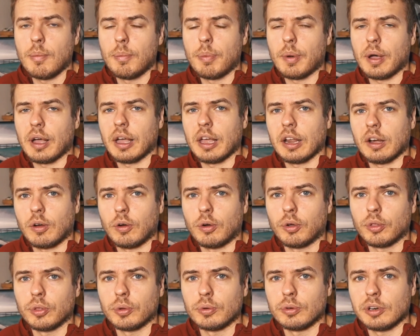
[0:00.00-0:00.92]
but
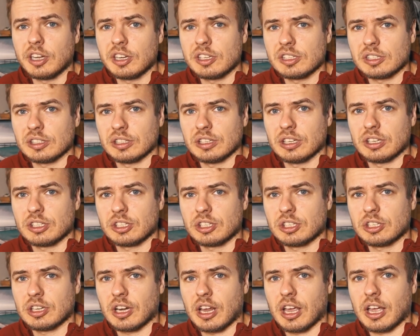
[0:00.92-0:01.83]
all the
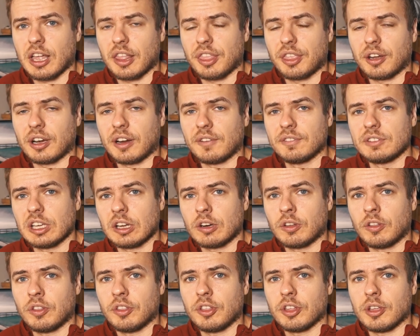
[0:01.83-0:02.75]
research that I've done
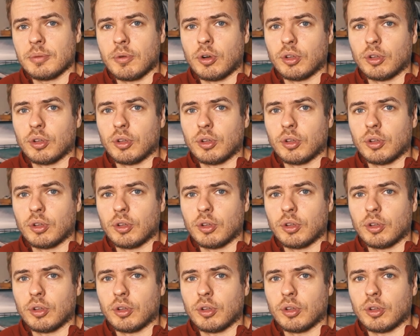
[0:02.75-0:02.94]
on them,